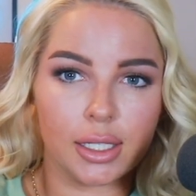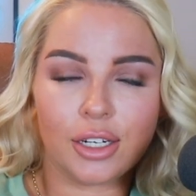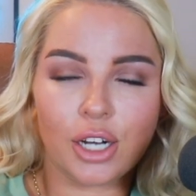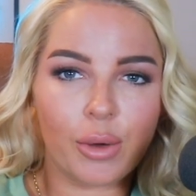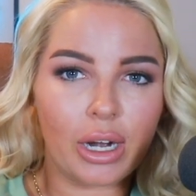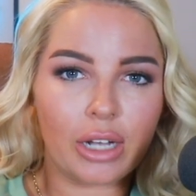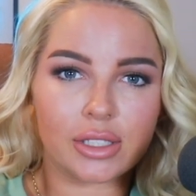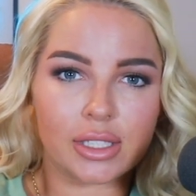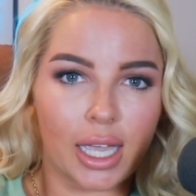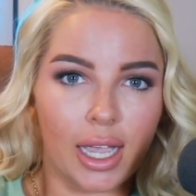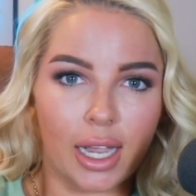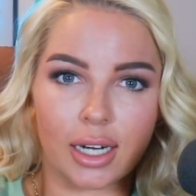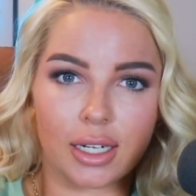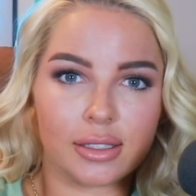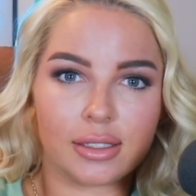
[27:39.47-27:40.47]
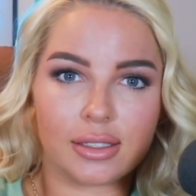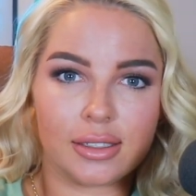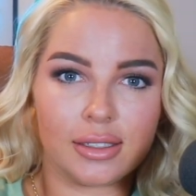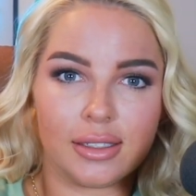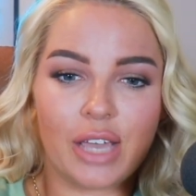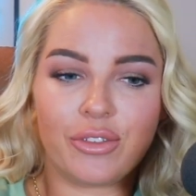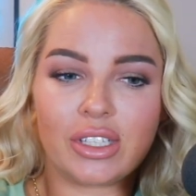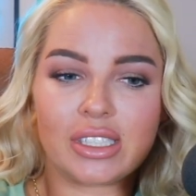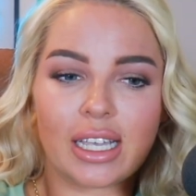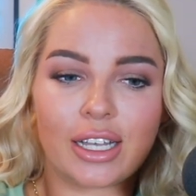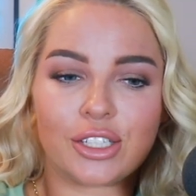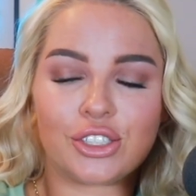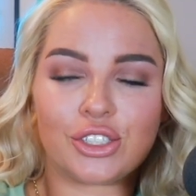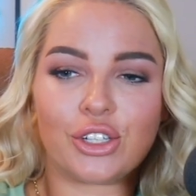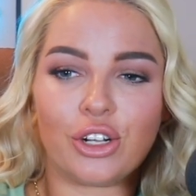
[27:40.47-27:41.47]
No one else cares. If it's like
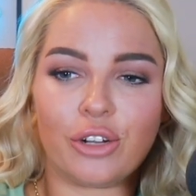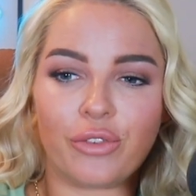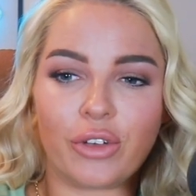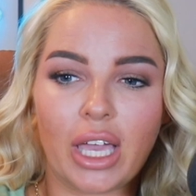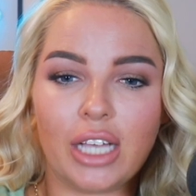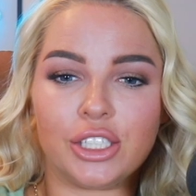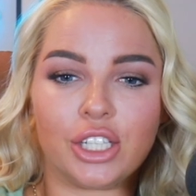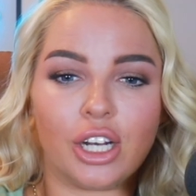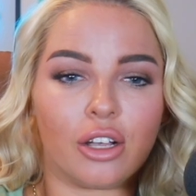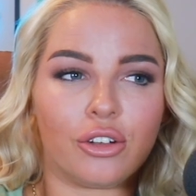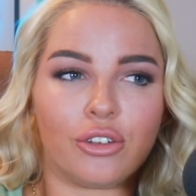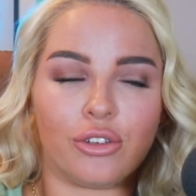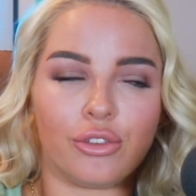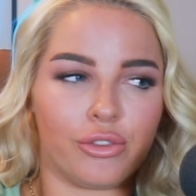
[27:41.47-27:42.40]
a certification,